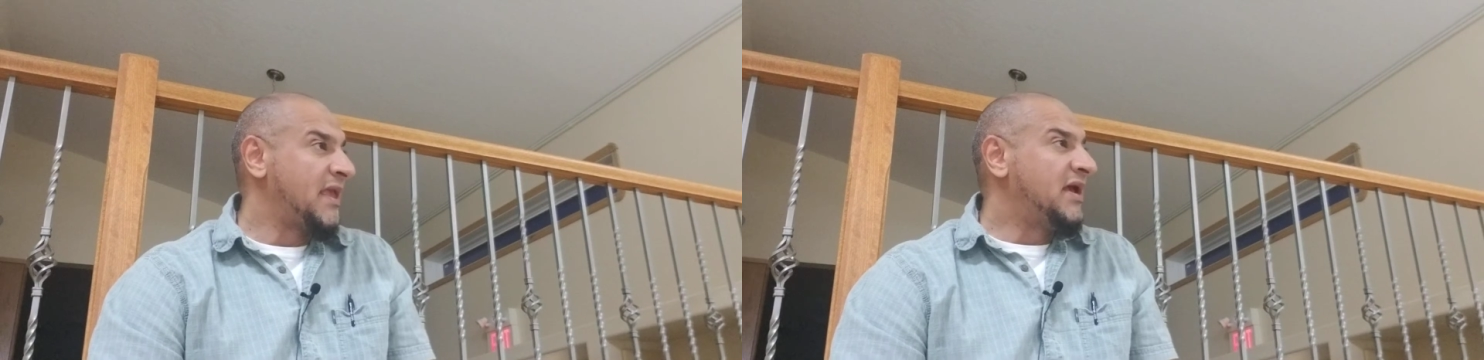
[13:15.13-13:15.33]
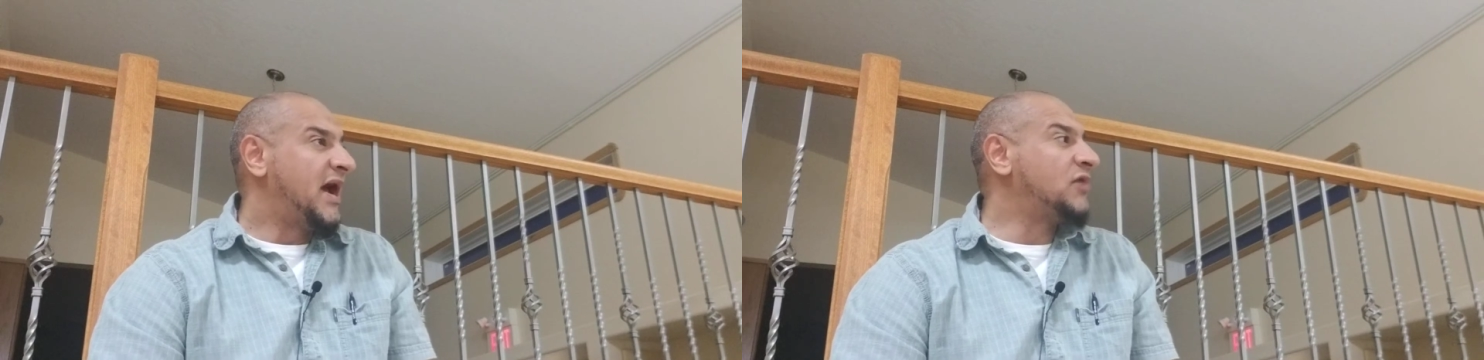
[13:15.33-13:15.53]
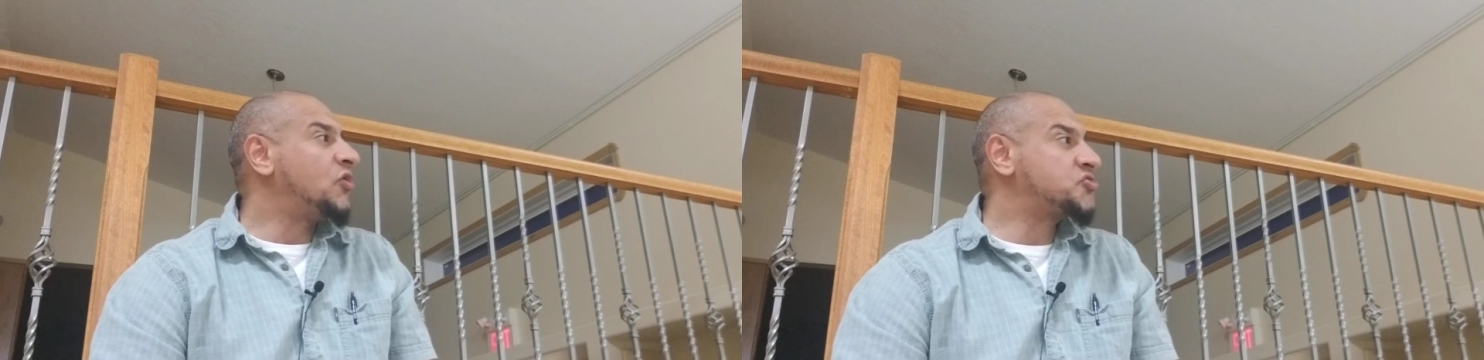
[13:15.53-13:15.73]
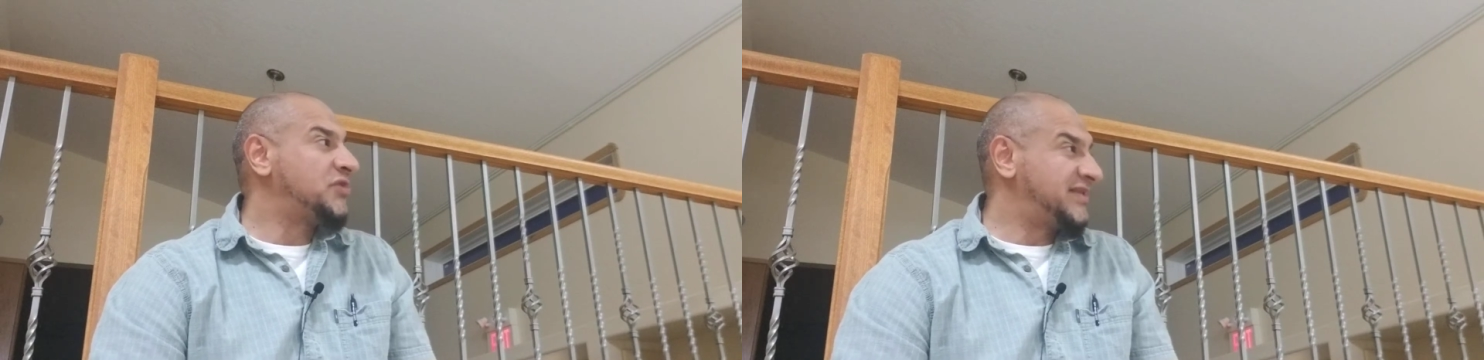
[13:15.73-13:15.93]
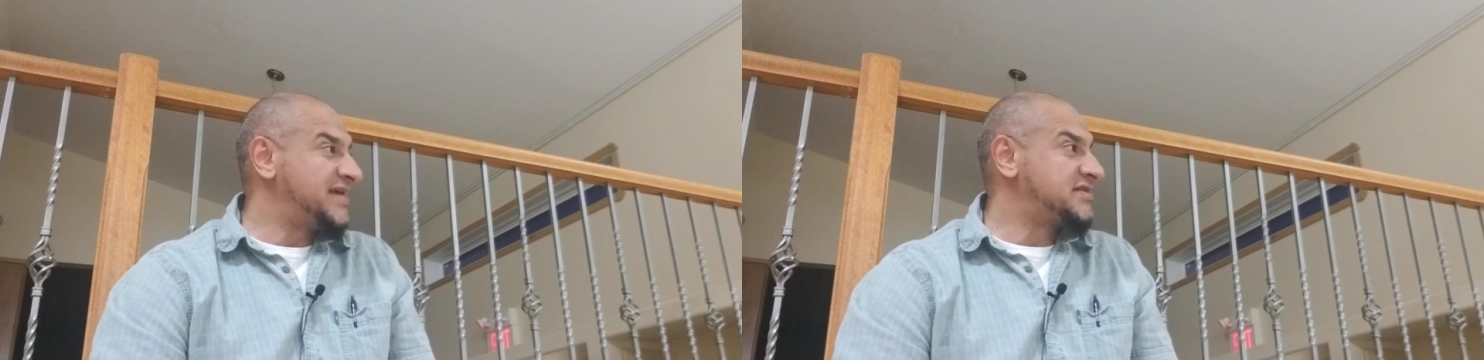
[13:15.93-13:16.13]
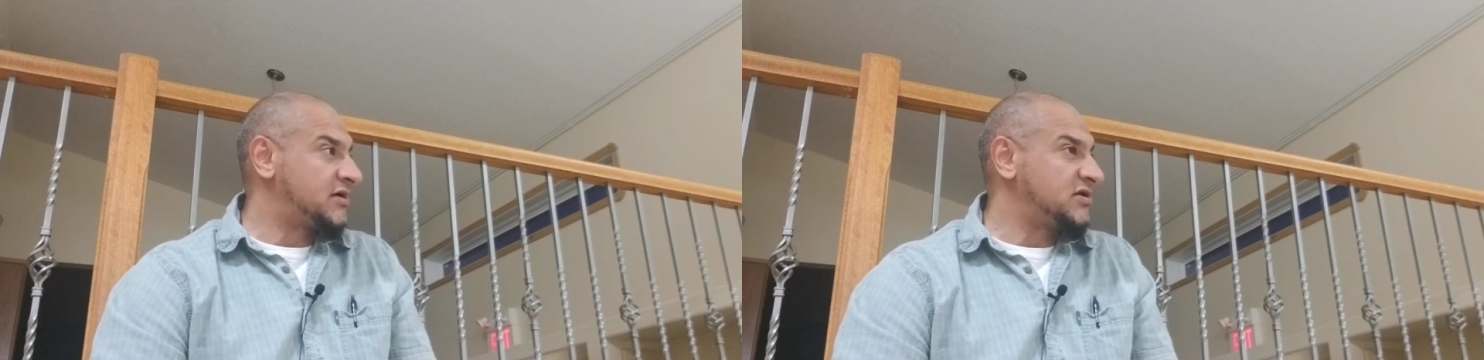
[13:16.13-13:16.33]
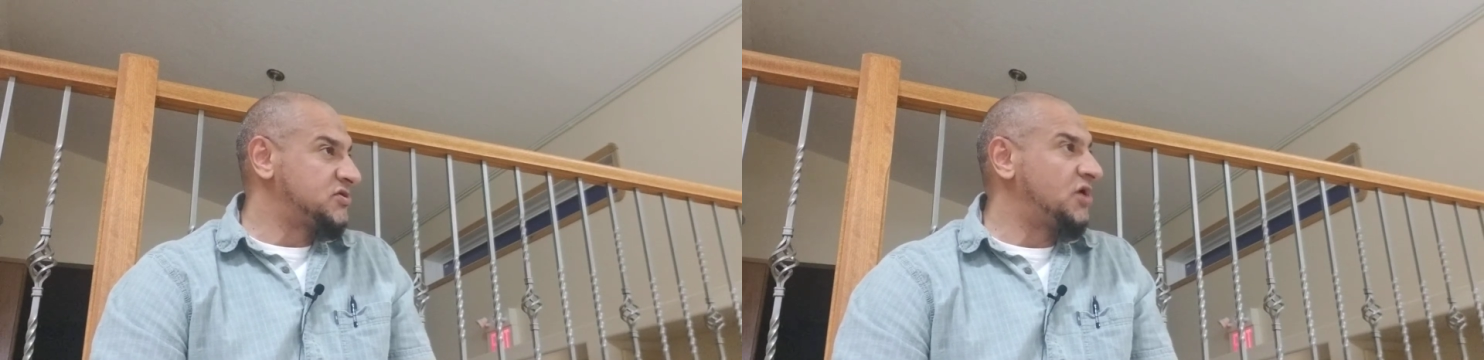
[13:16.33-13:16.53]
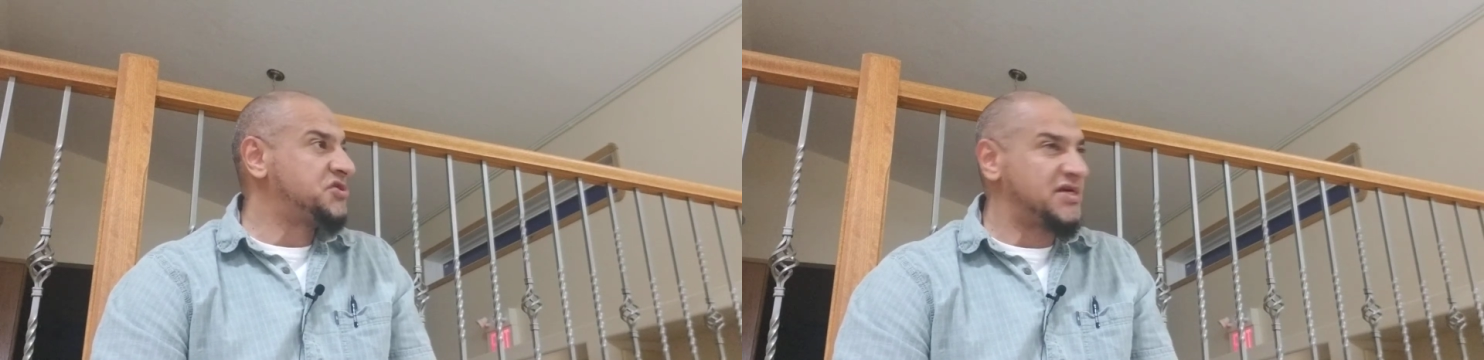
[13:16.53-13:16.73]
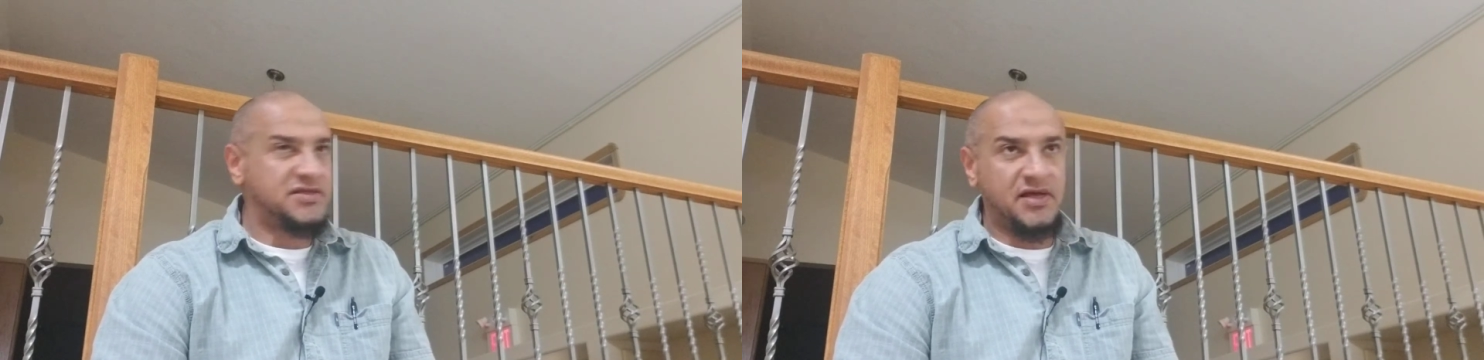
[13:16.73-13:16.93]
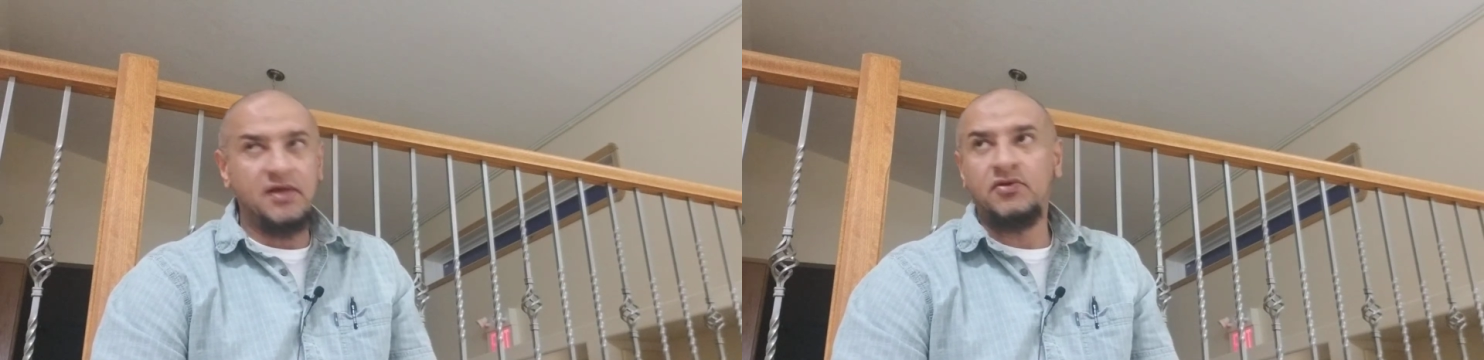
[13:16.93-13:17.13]
and also the testicles, not
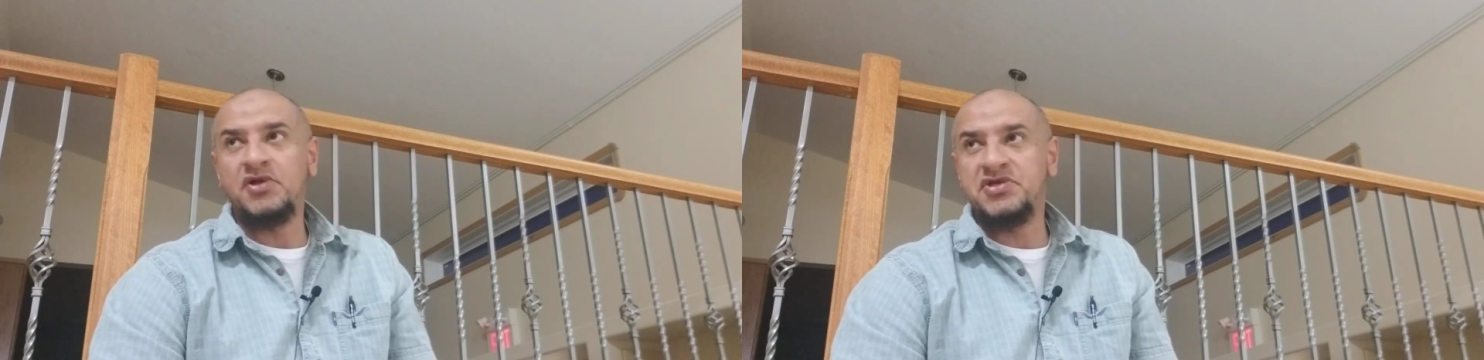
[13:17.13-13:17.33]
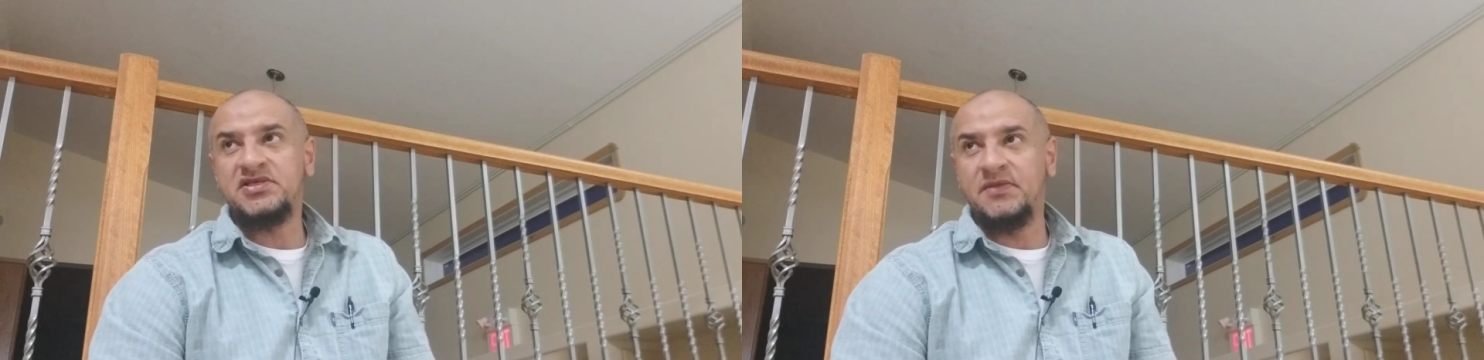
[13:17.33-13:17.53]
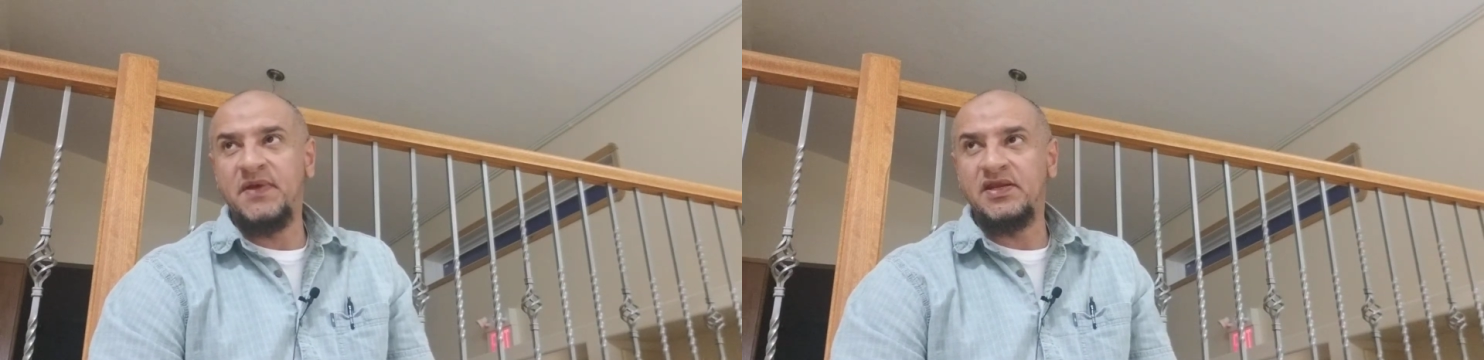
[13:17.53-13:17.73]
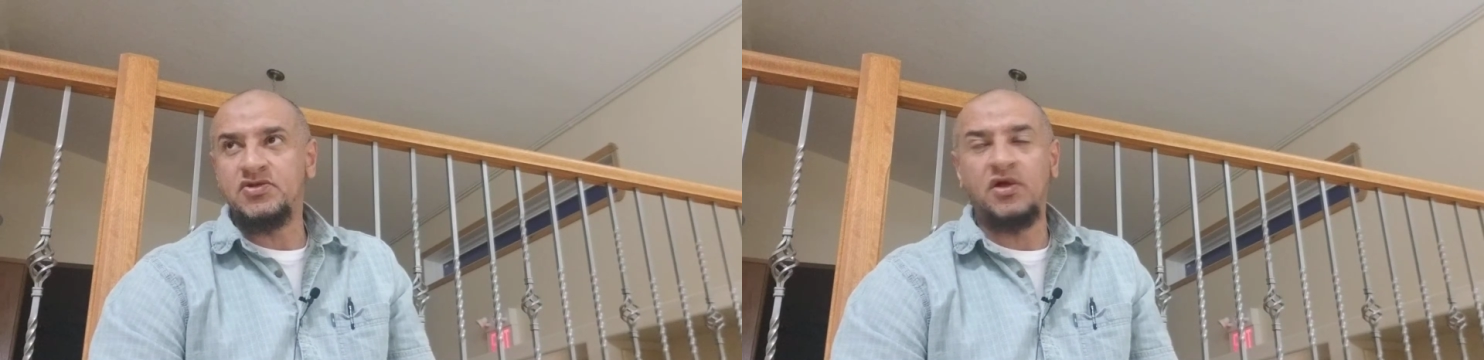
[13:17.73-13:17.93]
just the penis,